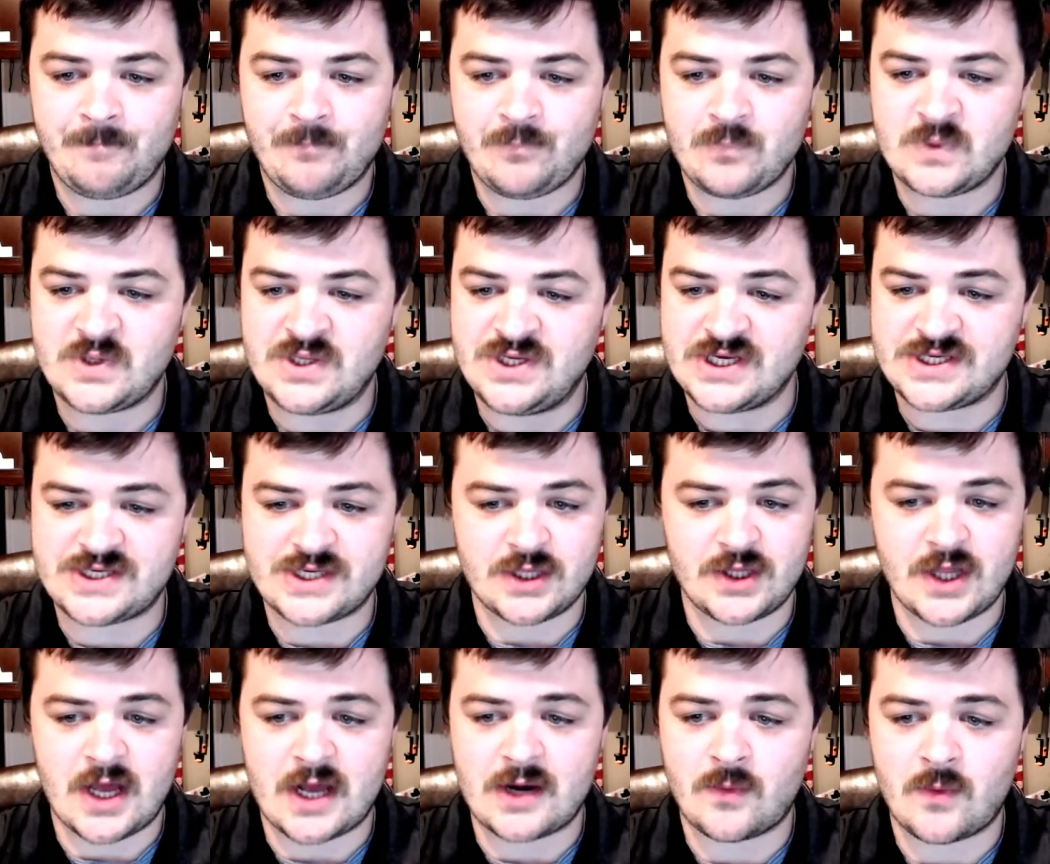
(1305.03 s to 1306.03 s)
just a
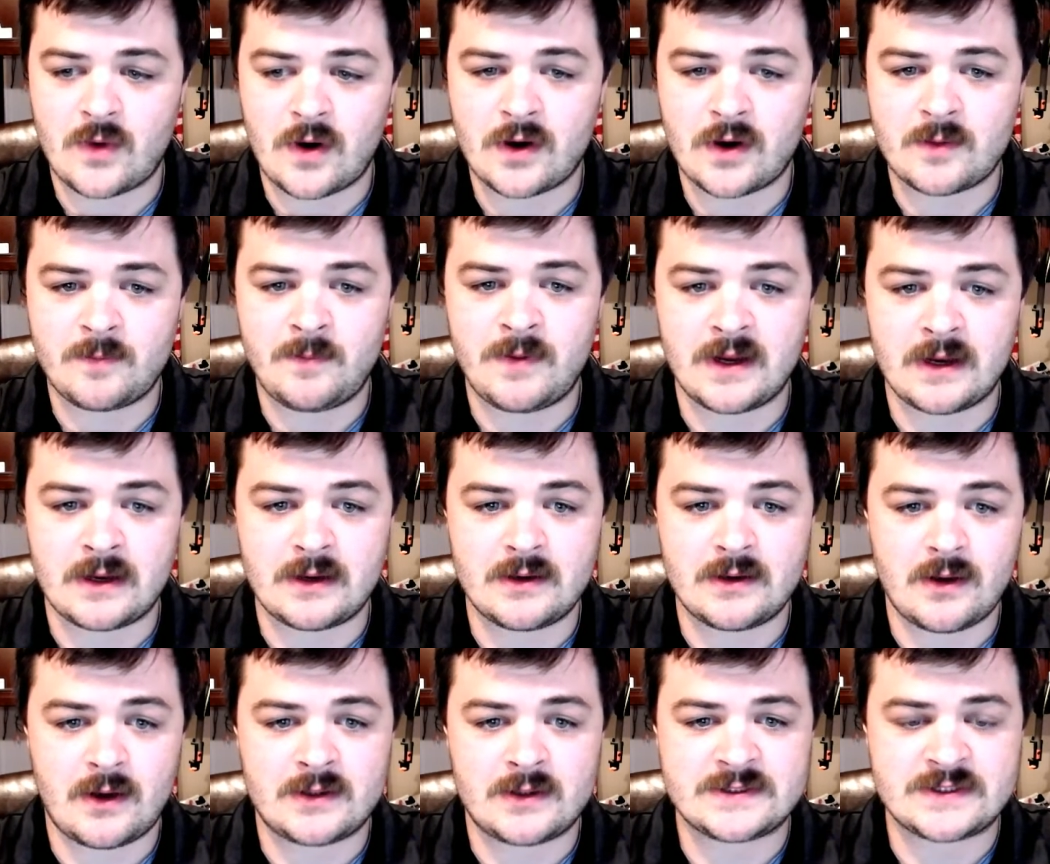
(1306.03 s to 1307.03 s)
lot of work, but
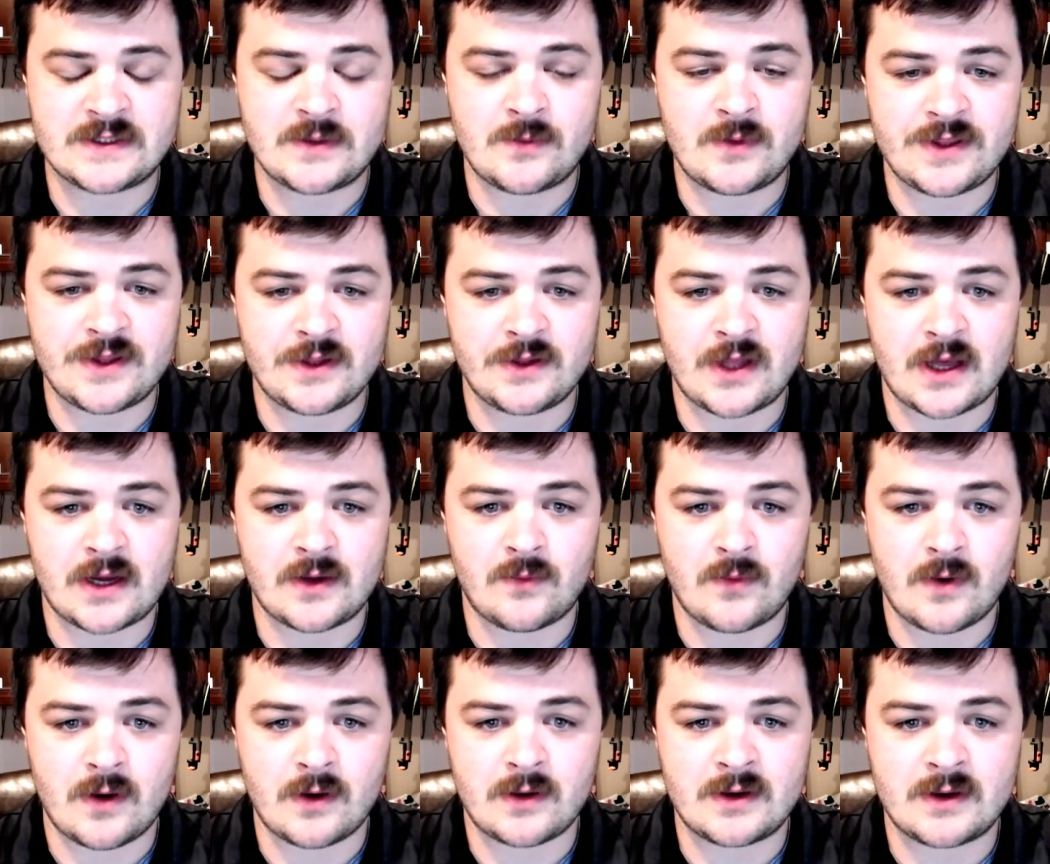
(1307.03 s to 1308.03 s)
also with a lot of
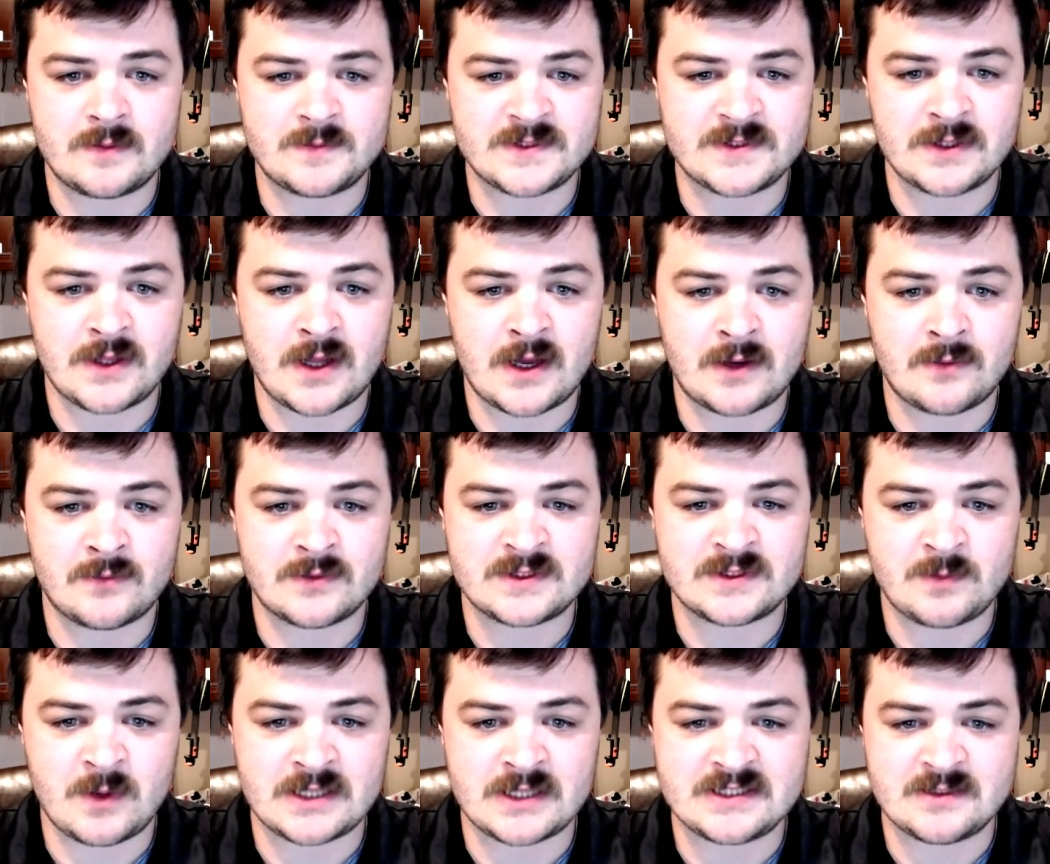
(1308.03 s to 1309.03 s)
work comes a lot of
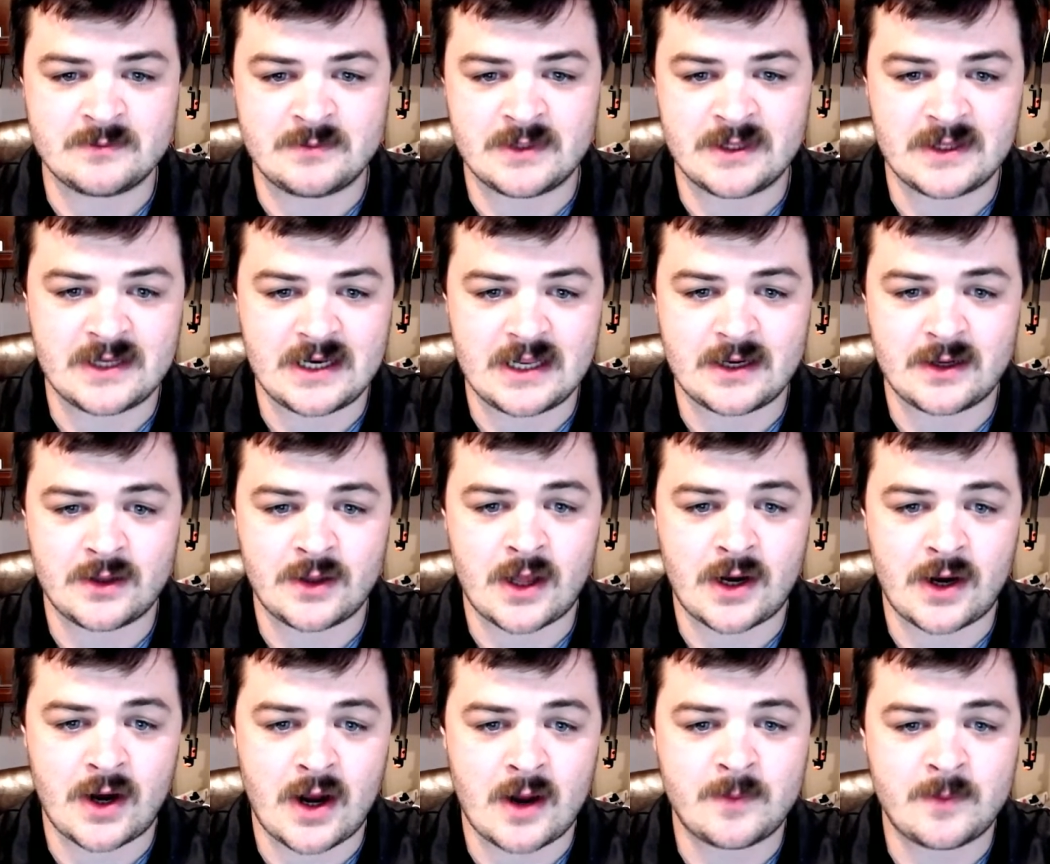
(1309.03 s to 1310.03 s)
responsibility and a lot
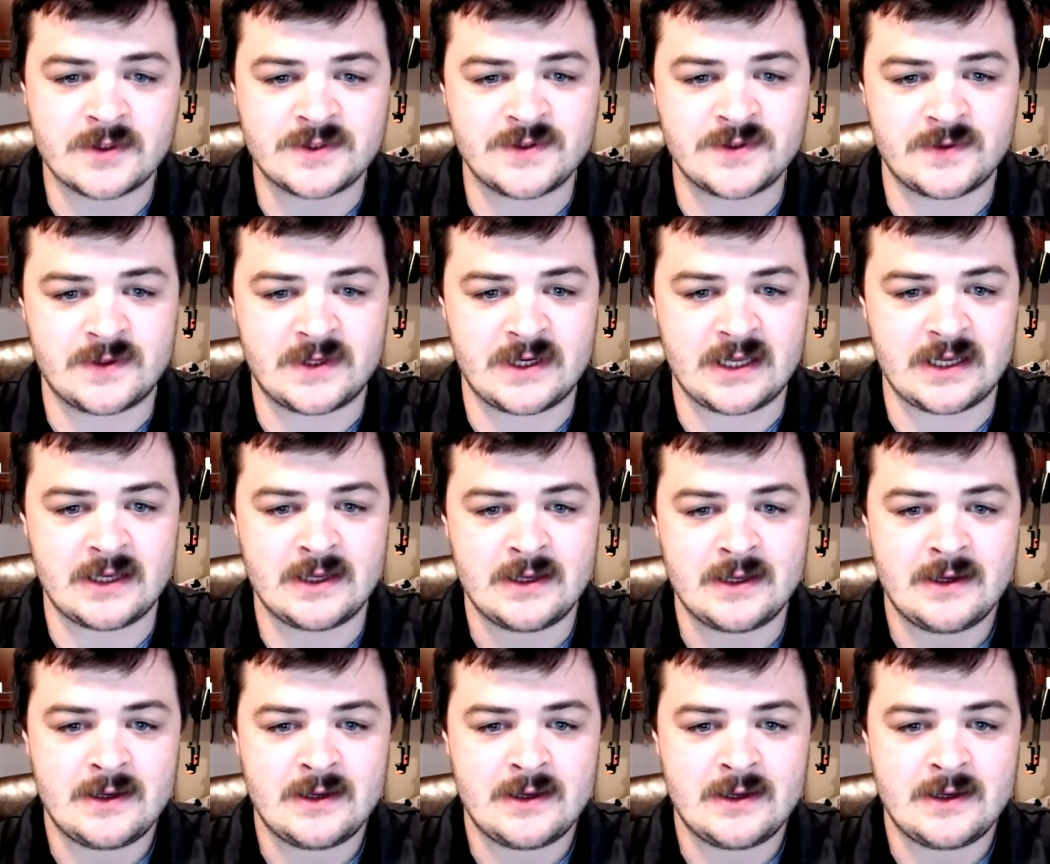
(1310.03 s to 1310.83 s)
of opportunity.